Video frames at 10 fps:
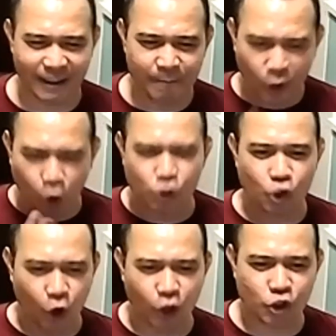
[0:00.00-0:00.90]
Ocho
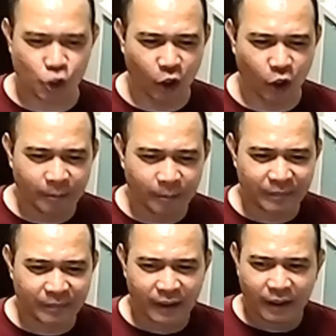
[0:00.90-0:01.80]
ocho,
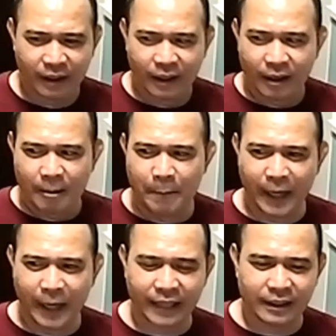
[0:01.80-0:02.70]

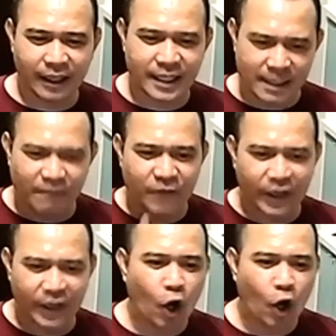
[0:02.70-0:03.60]
but it's a very
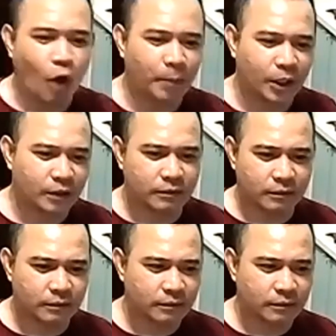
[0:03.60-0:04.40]
common